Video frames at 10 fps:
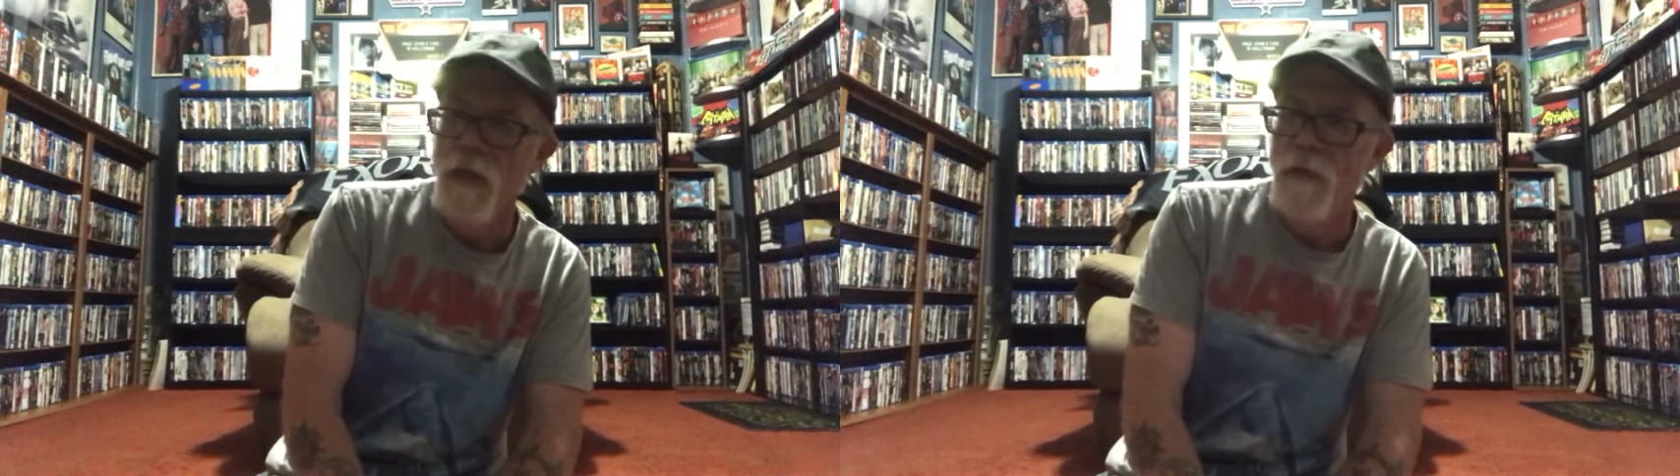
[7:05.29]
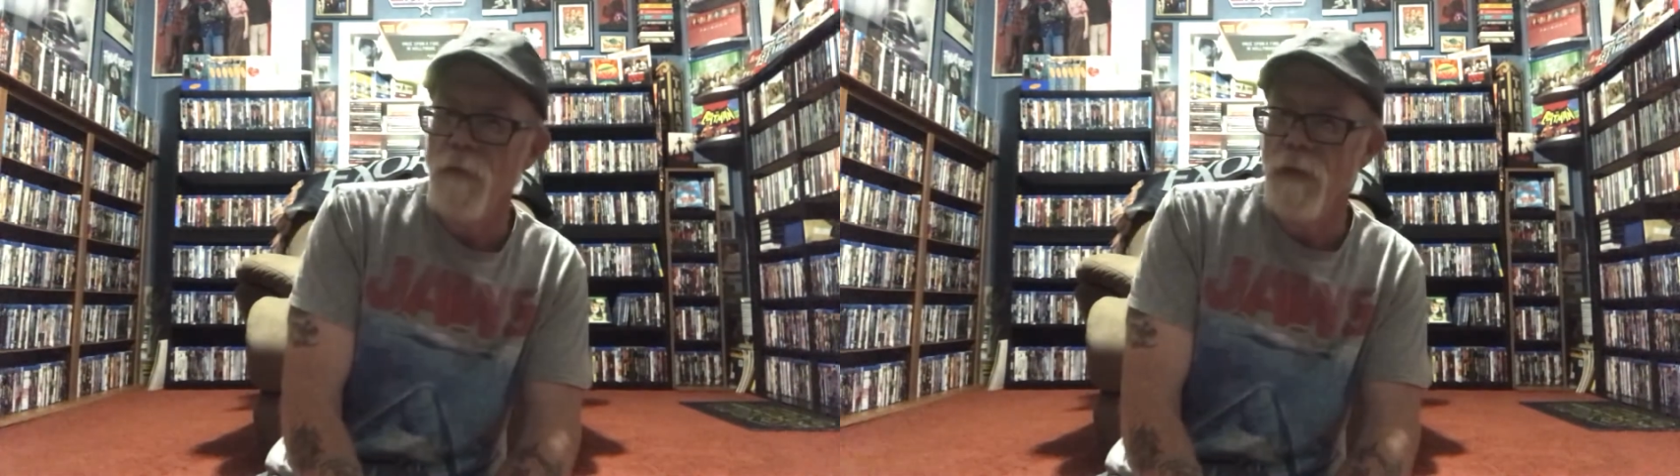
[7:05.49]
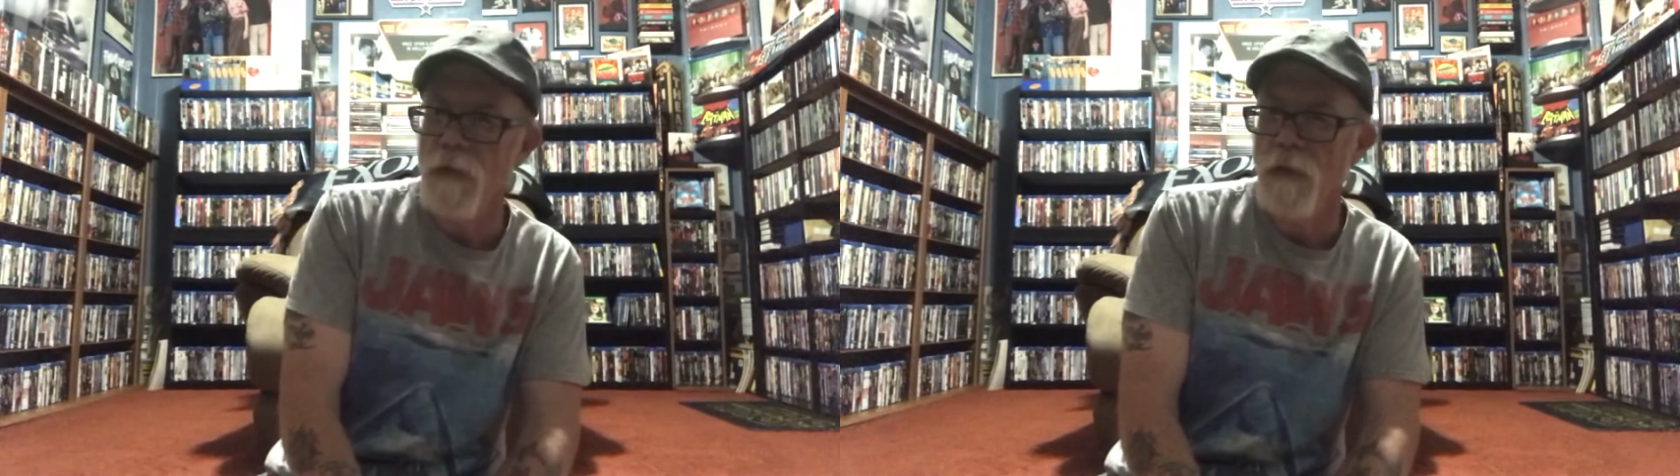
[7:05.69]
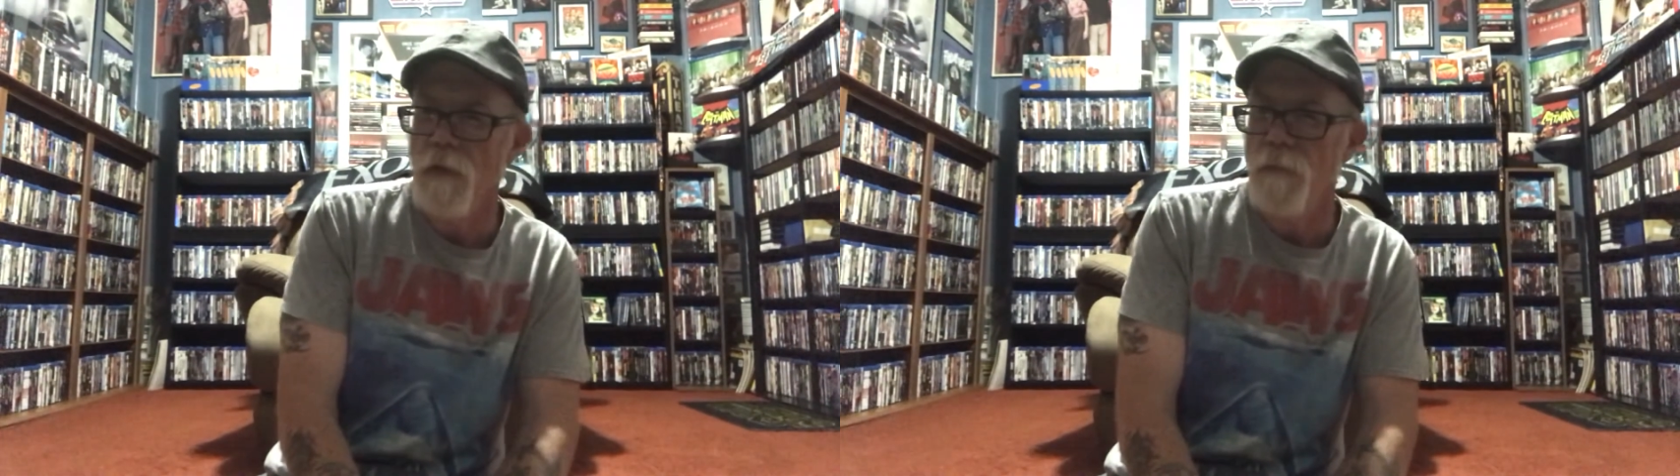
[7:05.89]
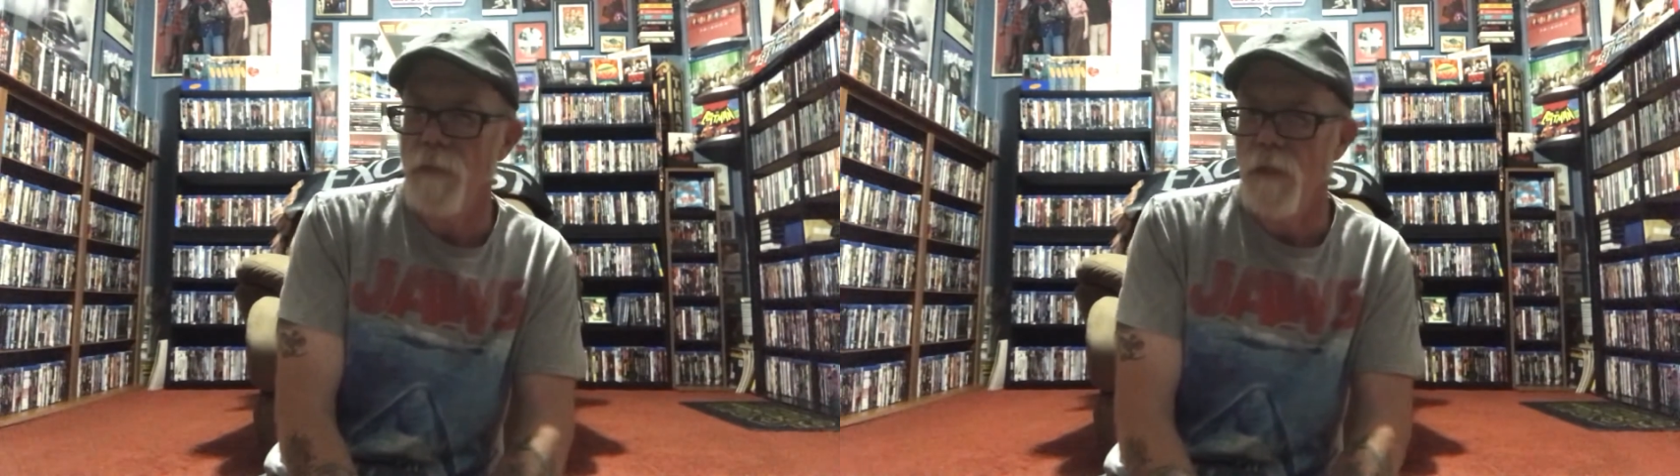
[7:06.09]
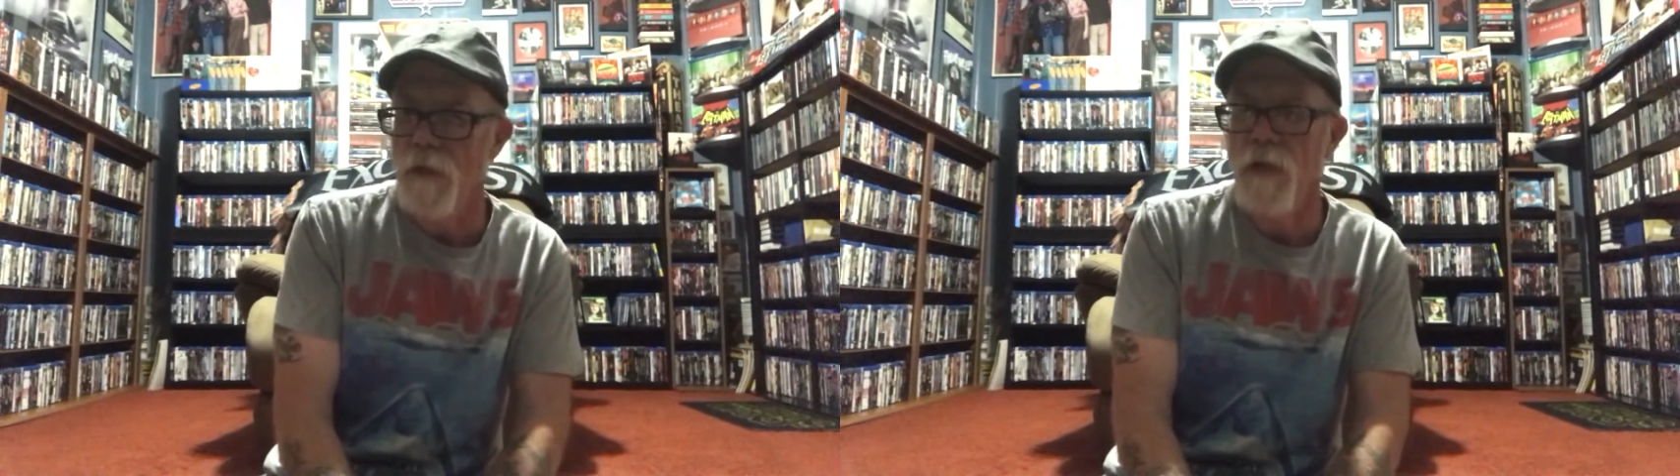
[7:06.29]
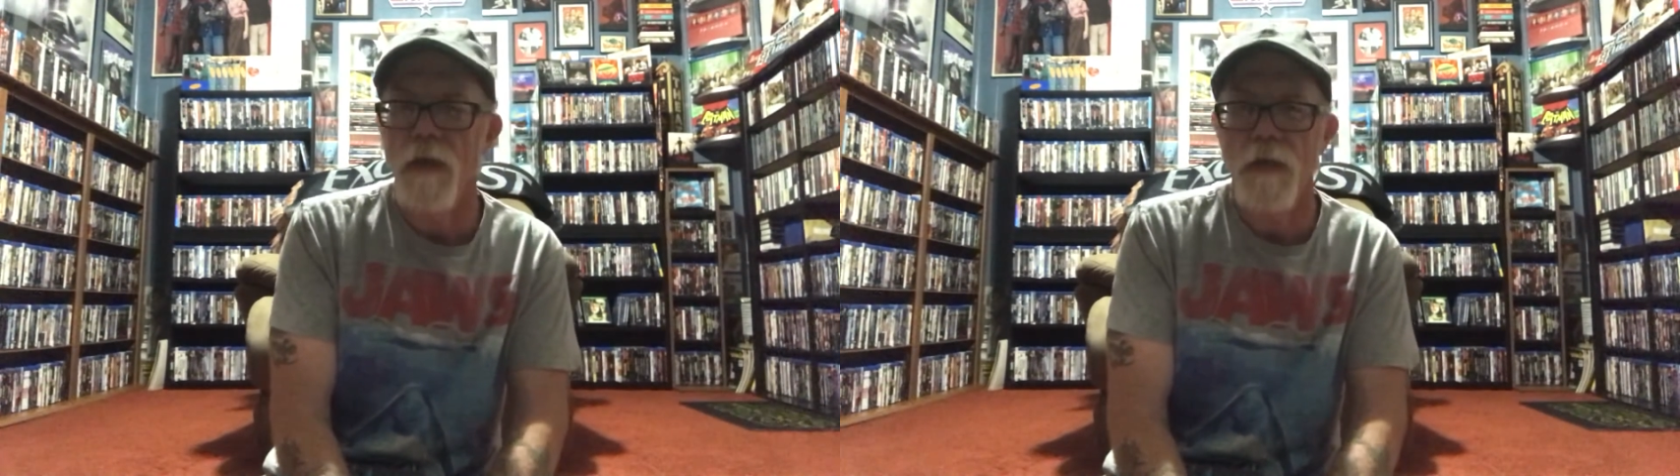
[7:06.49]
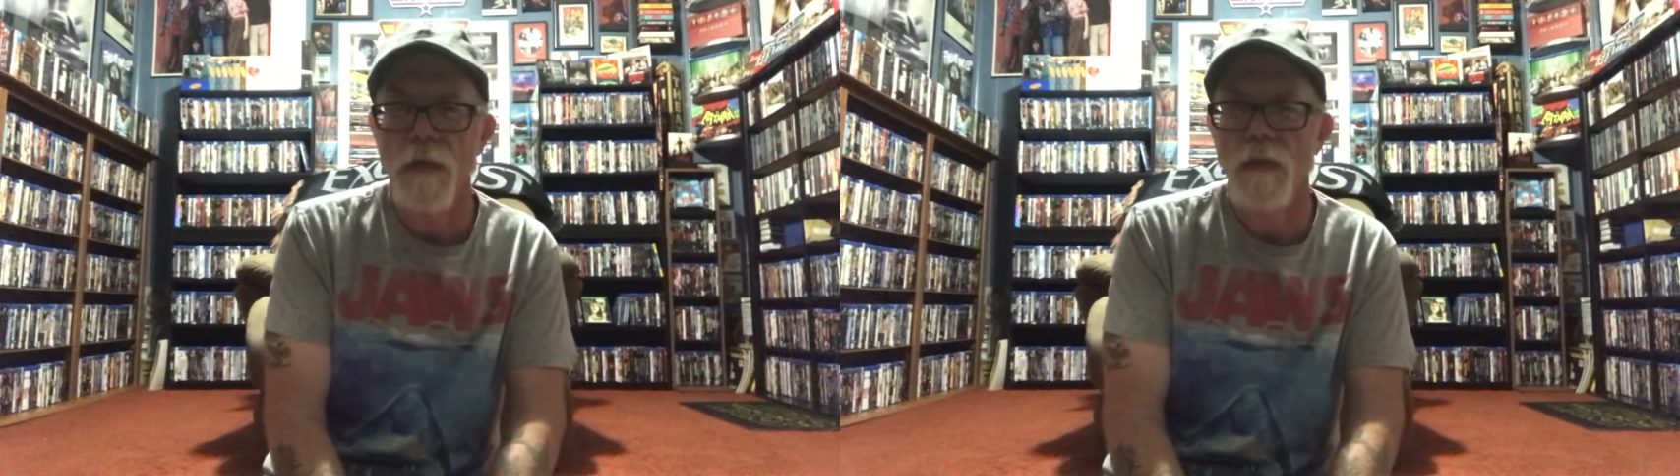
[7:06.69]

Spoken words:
But like I